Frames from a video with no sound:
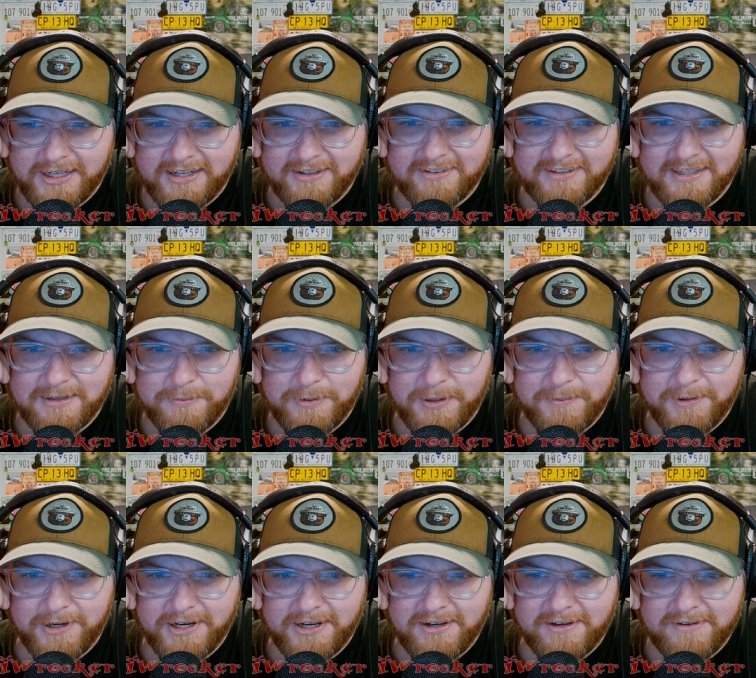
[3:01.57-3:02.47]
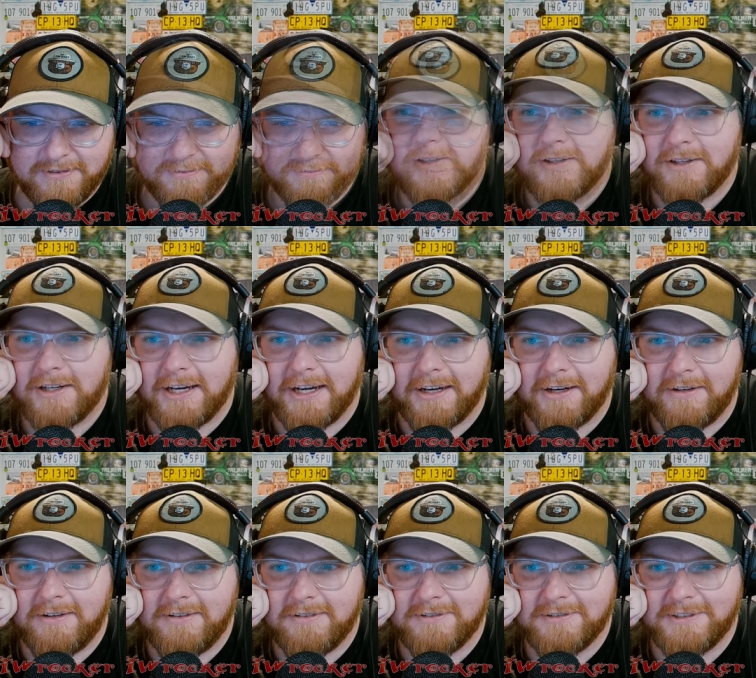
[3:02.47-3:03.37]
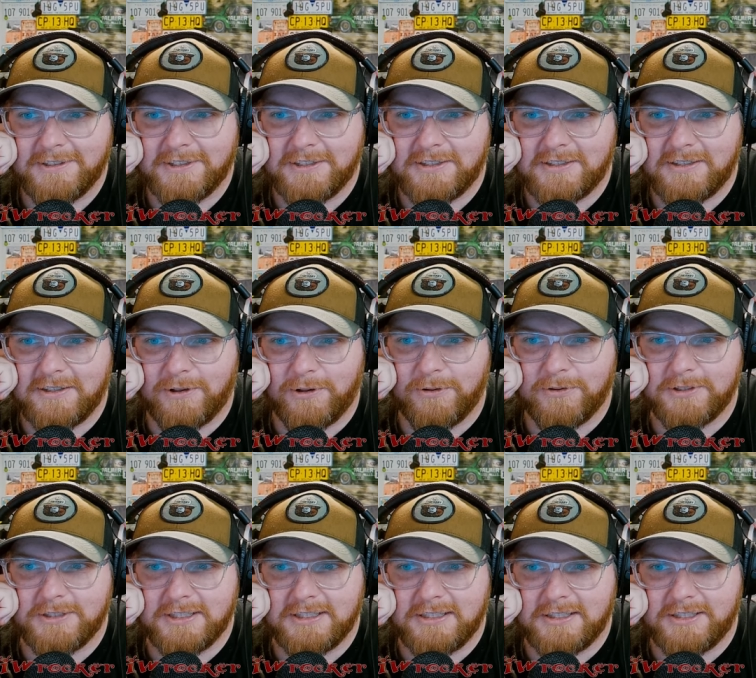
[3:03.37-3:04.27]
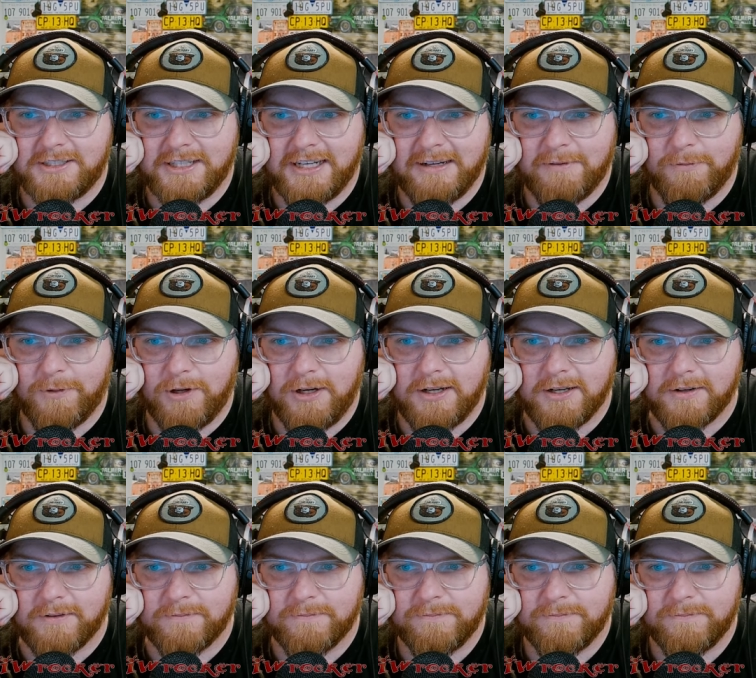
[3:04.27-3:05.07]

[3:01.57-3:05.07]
out that beamer now? Okay. There's. Oh, is this the same one?